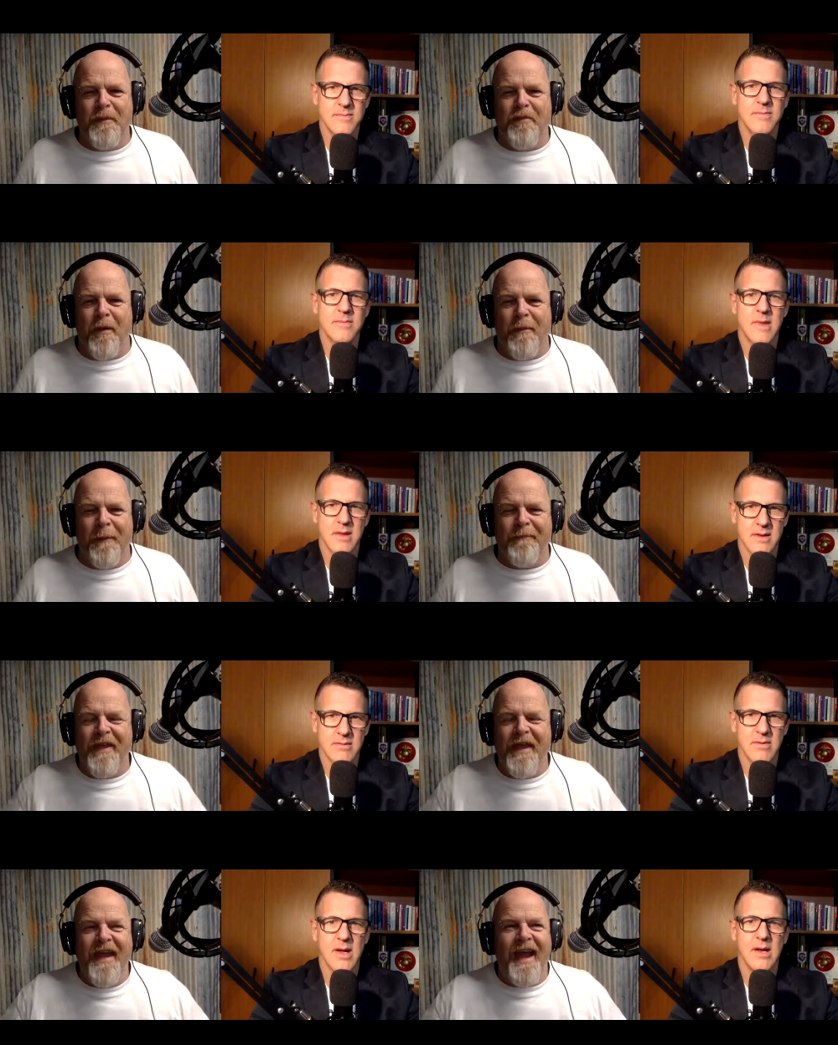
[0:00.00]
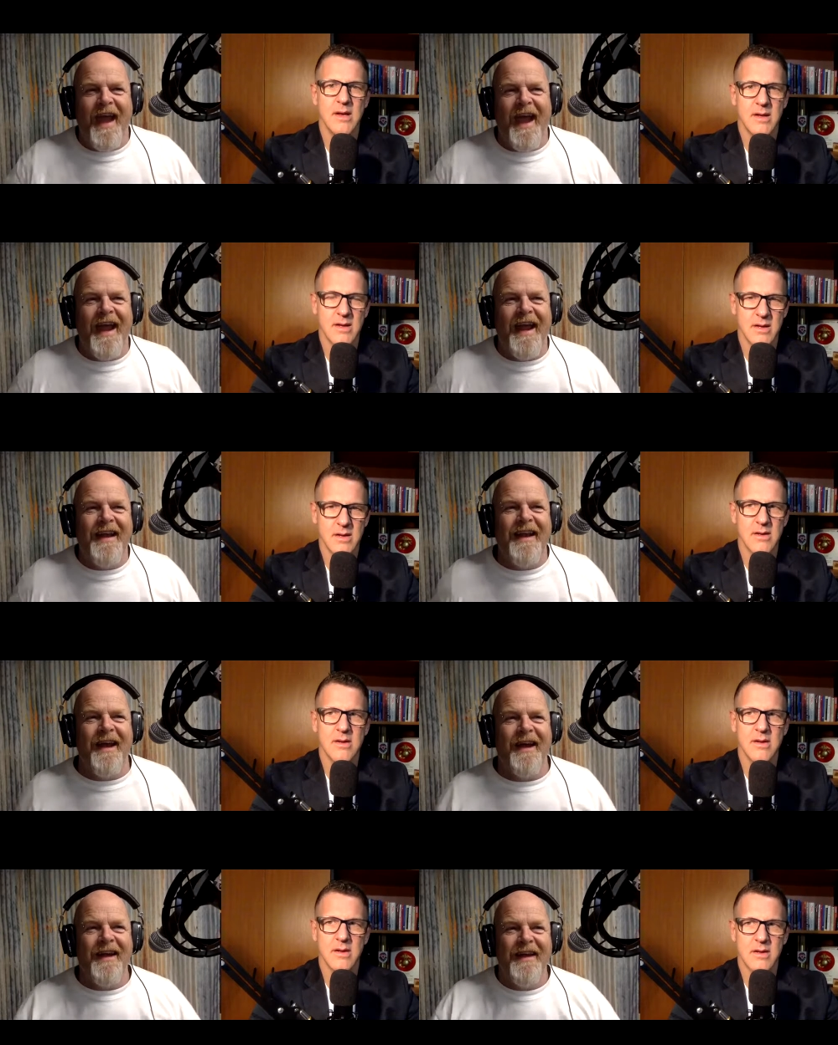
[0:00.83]
Speaker 1: problem. Right. And
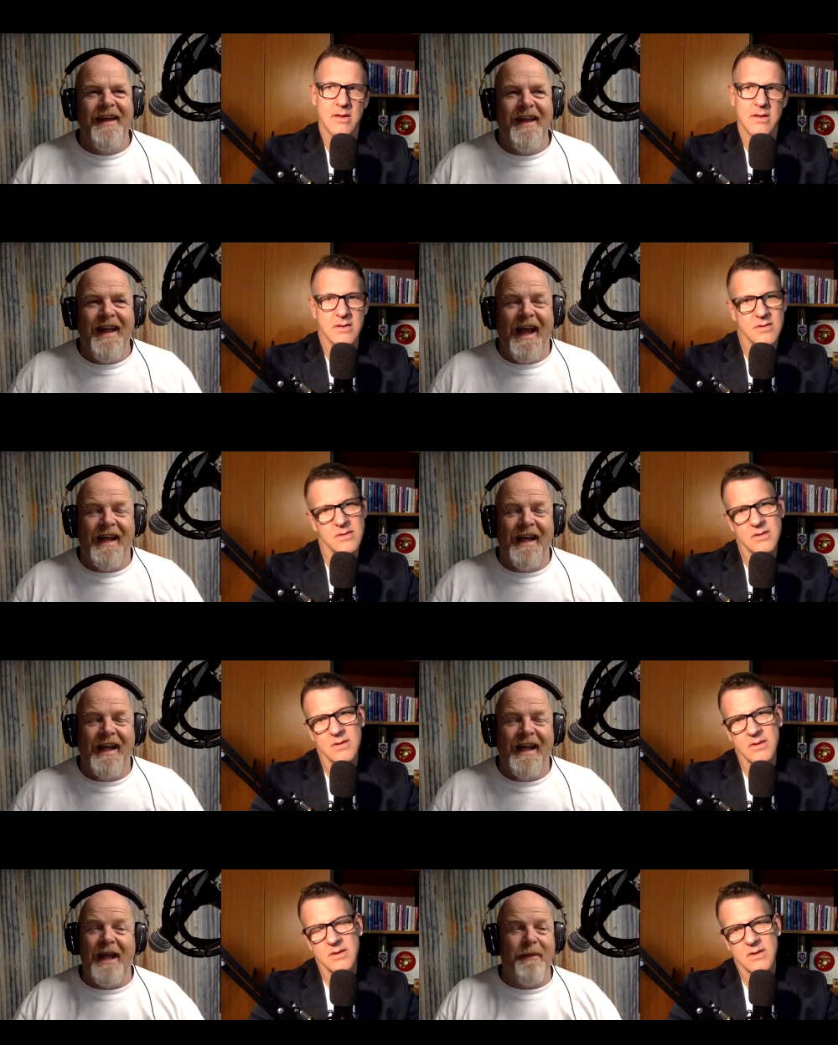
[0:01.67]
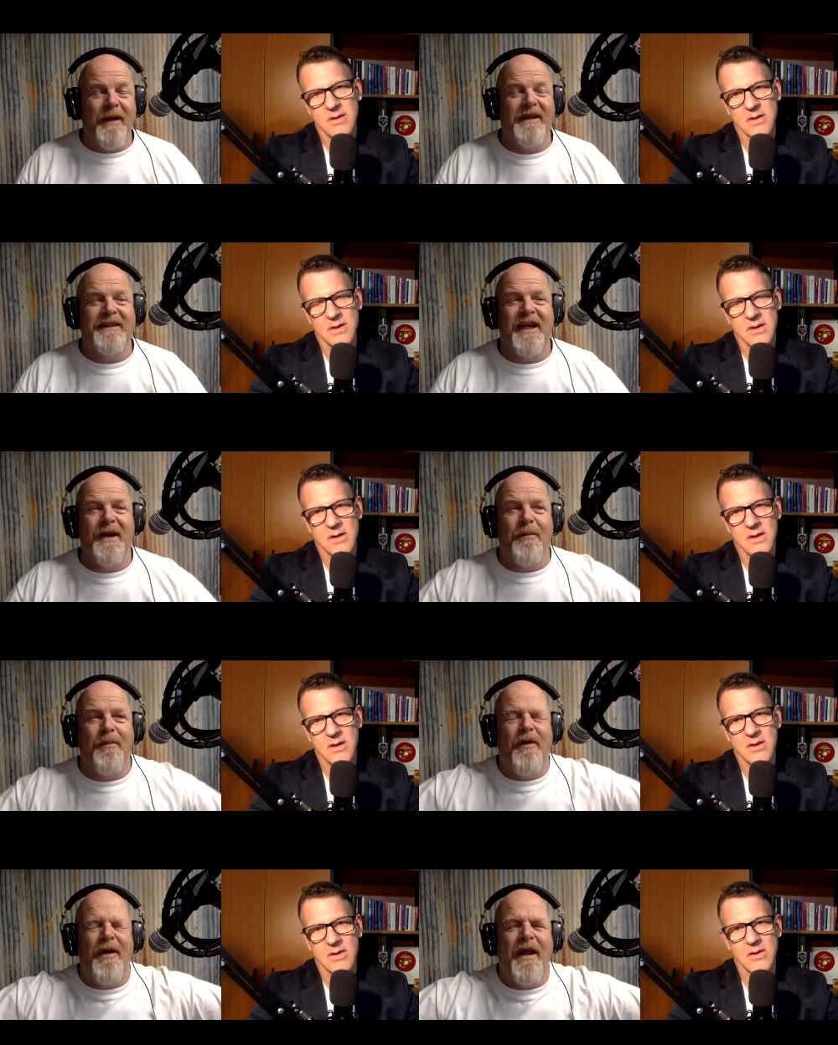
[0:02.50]
uh, as I say, it's, uh,
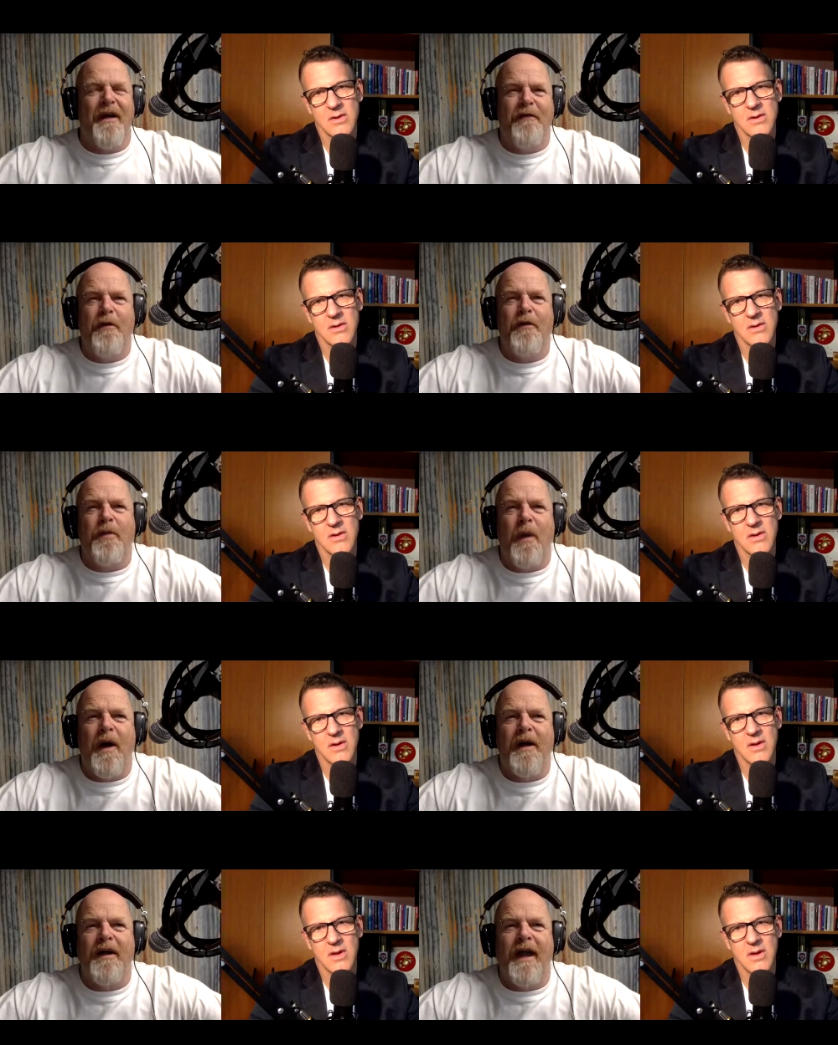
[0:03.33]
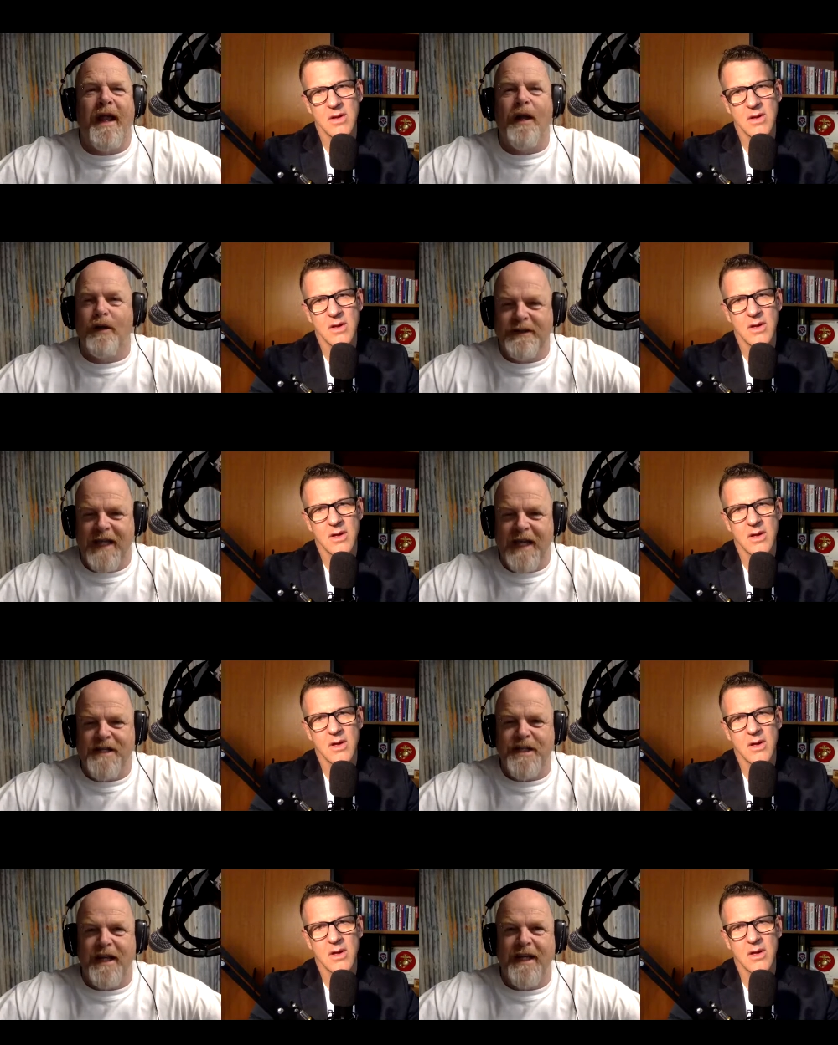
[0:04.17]
we're on our fourth one in Los
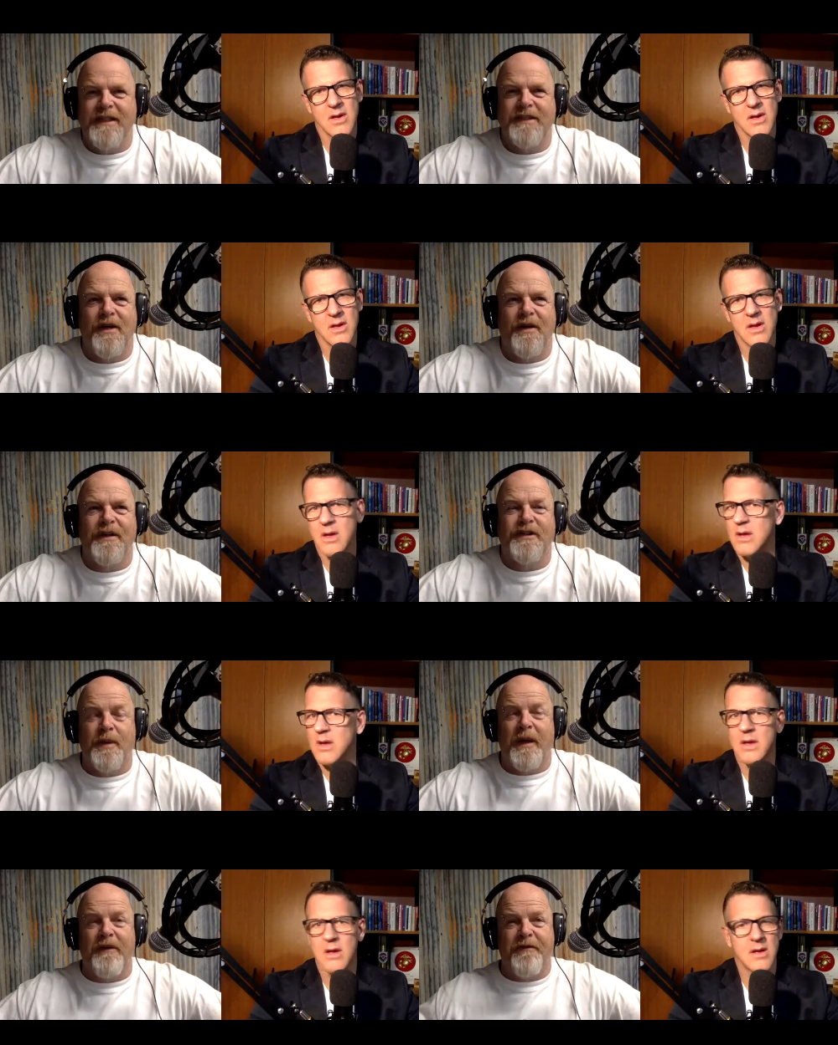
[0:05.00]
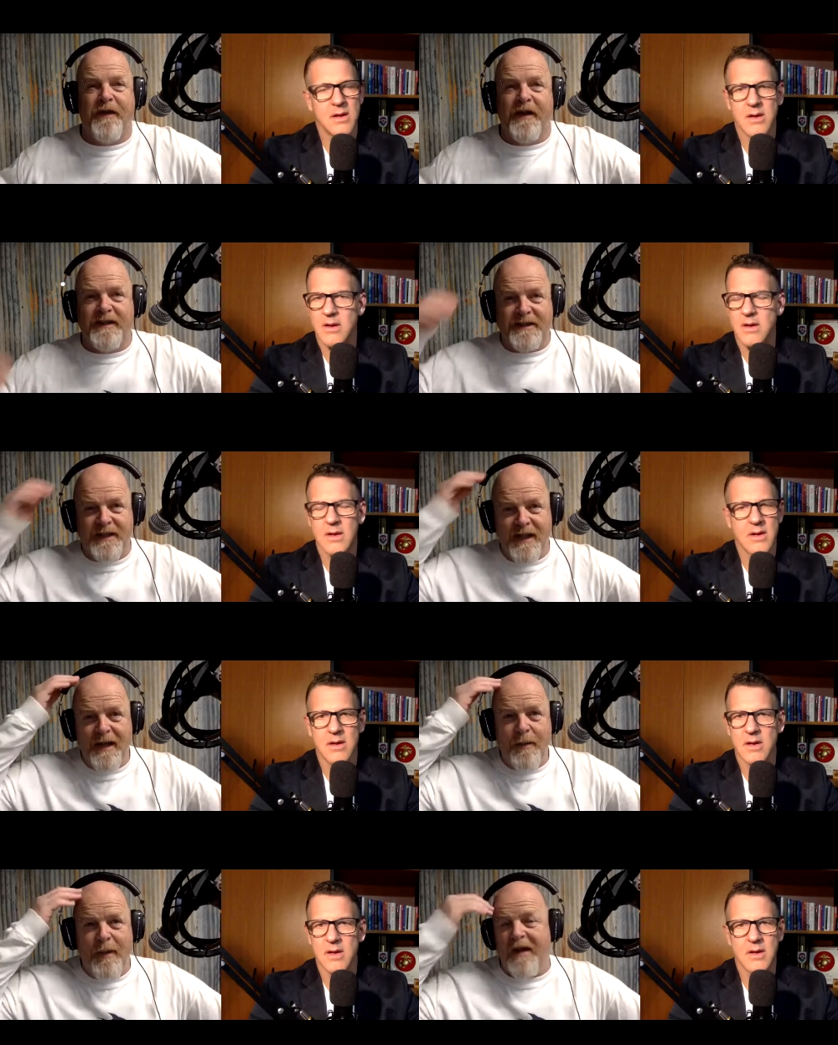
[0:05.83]
Angeles on the 21st,
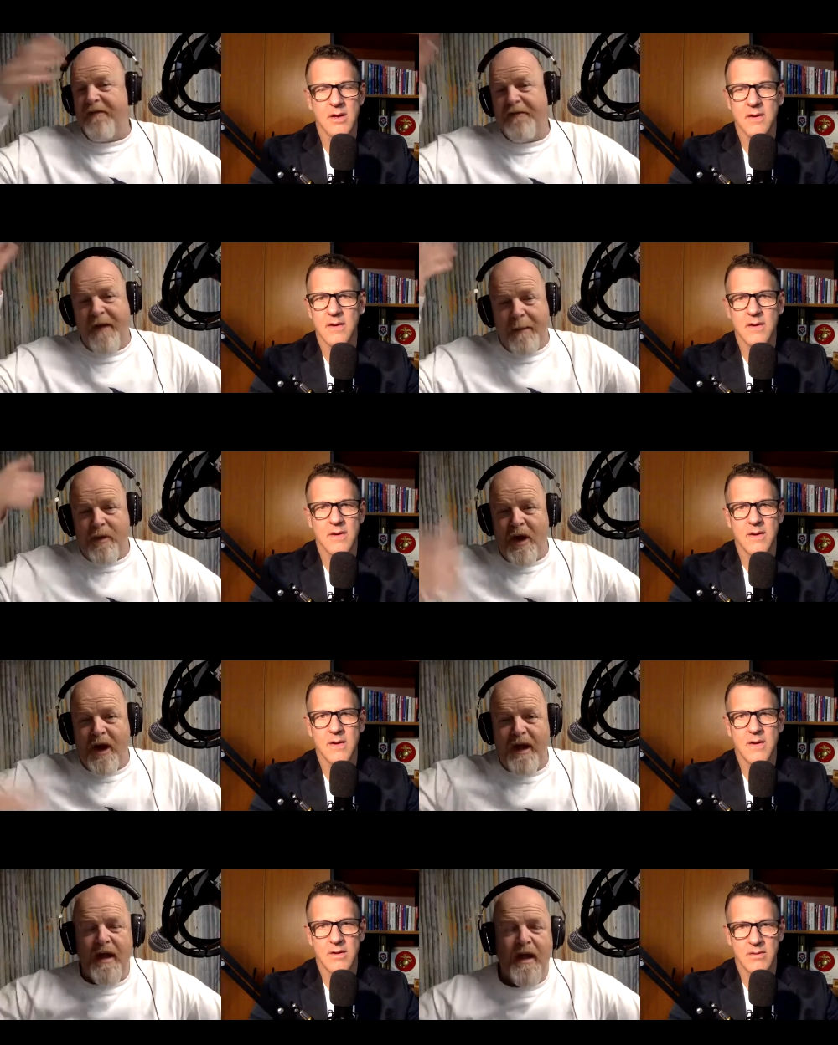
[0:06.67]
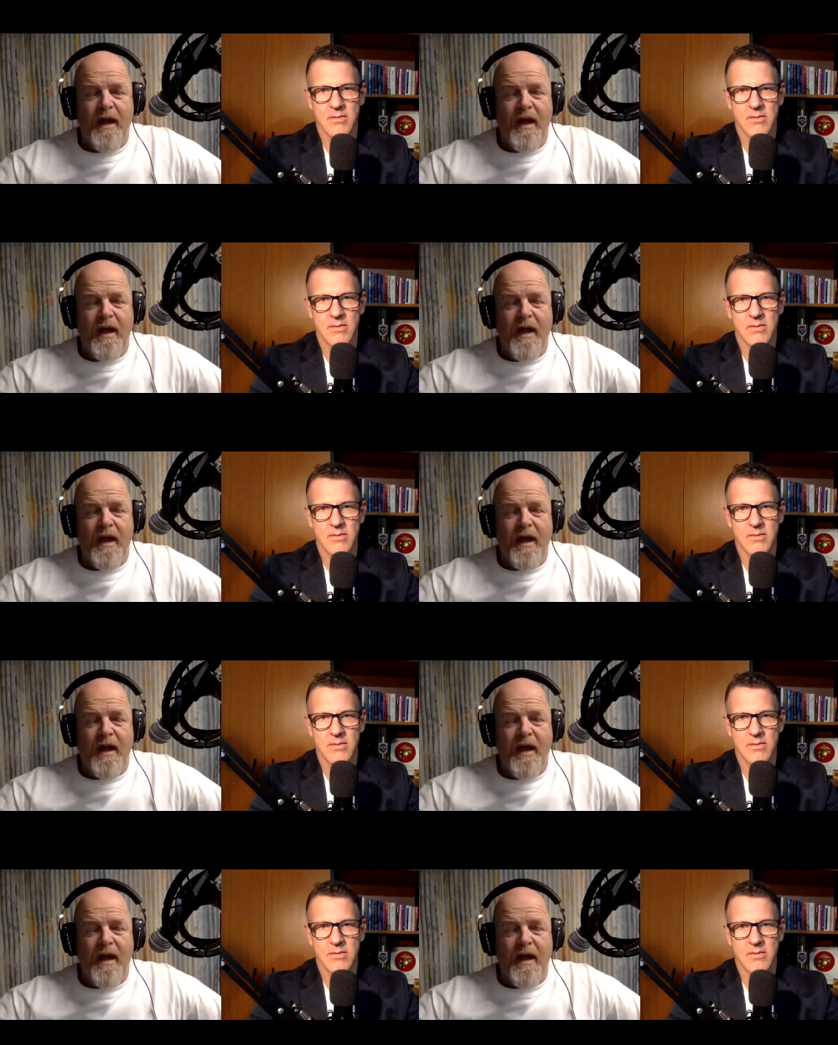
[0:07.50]
well, in February.